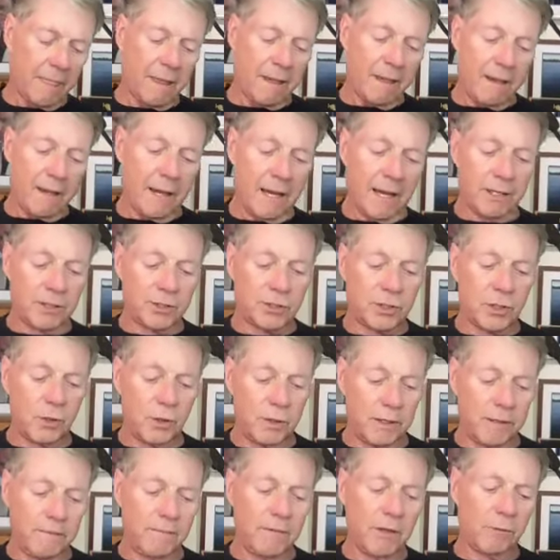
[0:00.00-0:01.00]
And
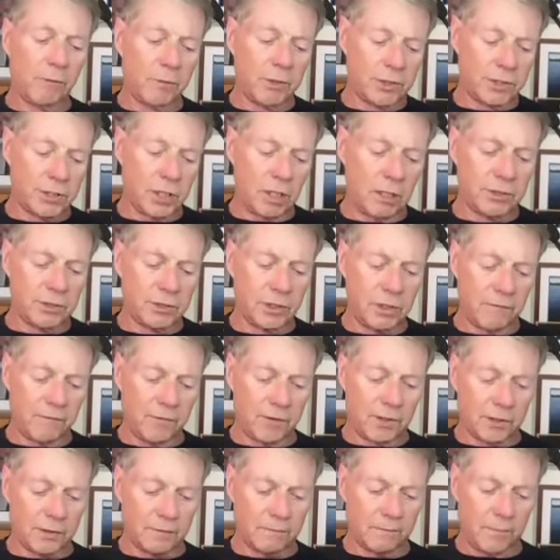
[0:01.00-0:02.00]
so in the results of
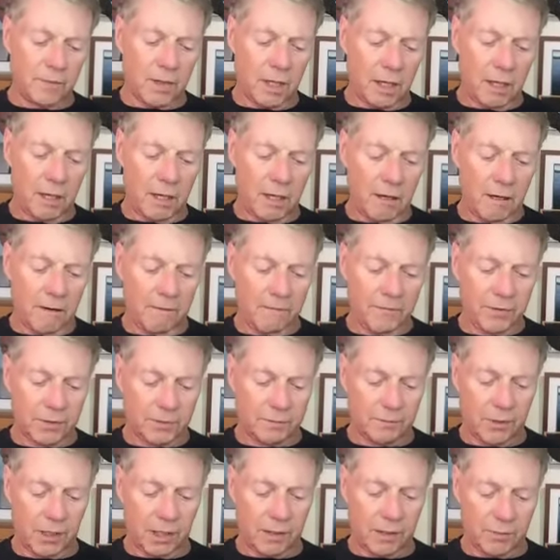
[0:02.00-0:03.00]
this
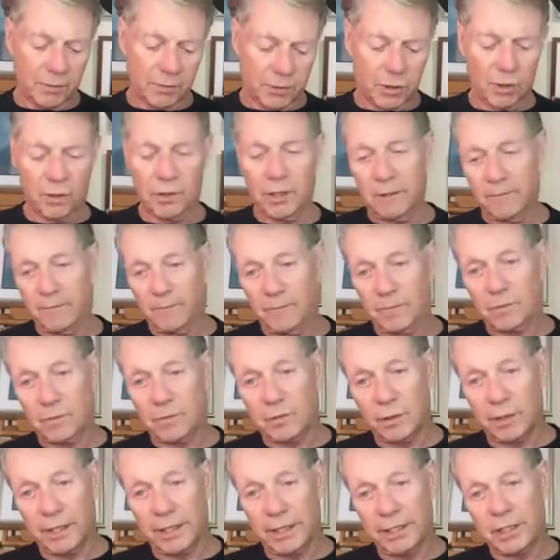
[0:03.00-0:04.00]
paper, so
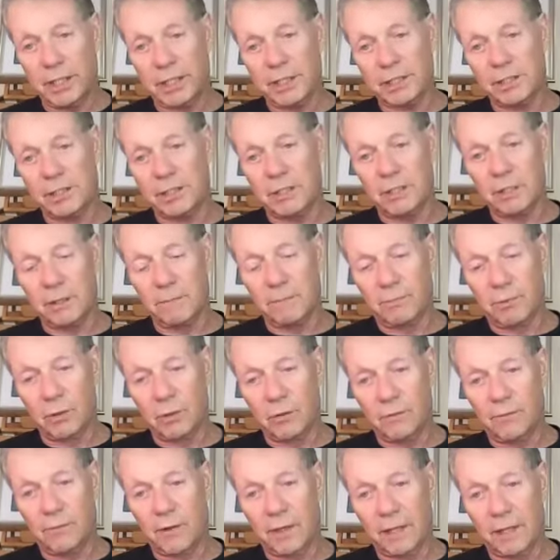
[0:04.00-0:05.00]
they tested the
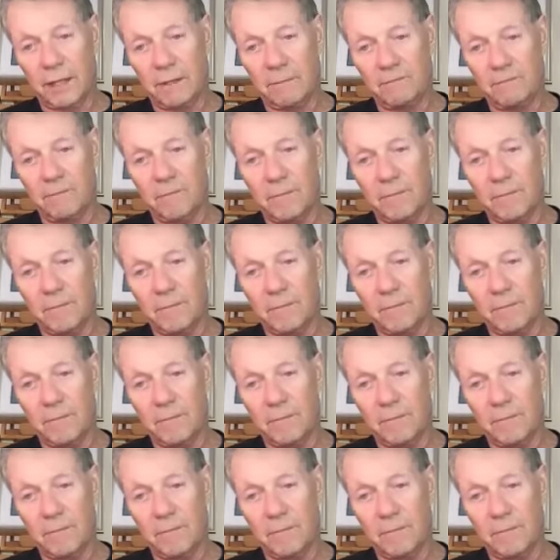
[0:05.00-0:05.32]
purified